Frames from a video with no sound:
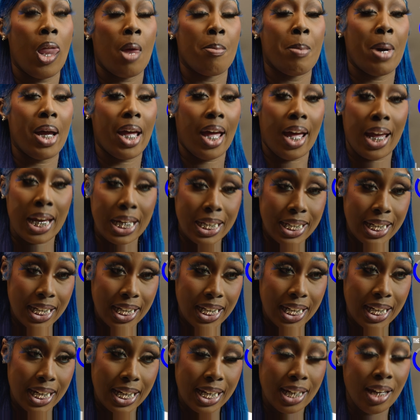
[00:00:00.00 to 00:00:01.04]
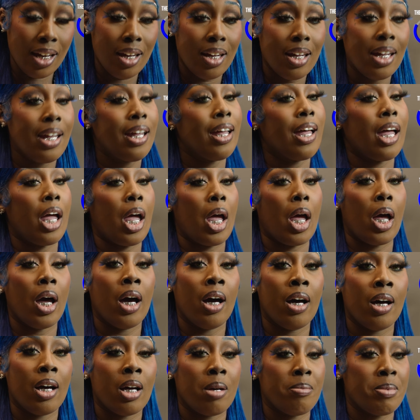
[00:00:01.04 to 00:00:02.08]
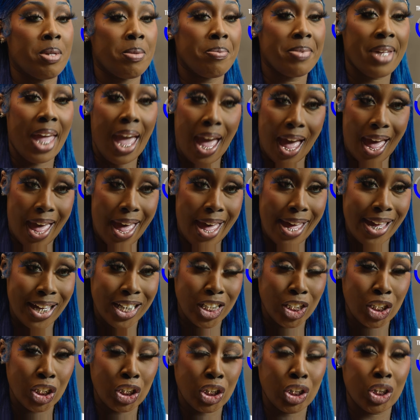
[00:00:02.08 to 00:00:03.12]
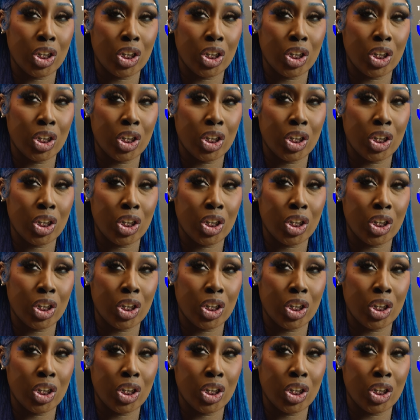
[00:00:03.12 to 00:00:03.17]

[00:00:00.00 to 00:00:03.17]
my ID, some cash,